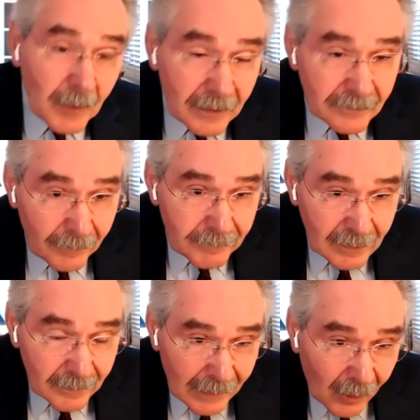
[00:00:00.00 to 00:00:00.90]
in
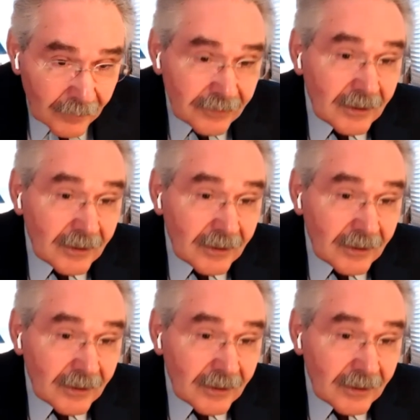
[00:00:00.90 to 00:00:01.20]
2017, they got